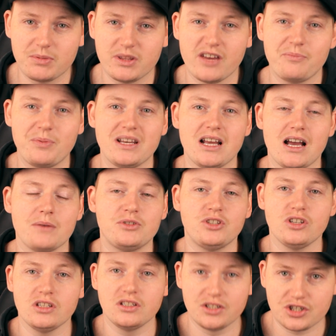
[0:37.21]
but they've been
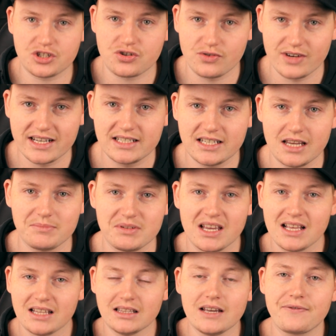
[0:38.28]
absolutely destroying teams
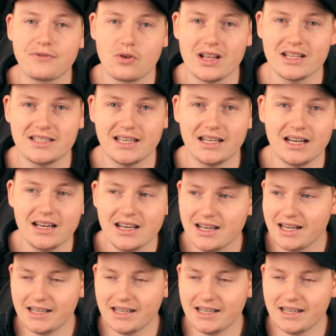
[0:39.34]
left, right, and centre.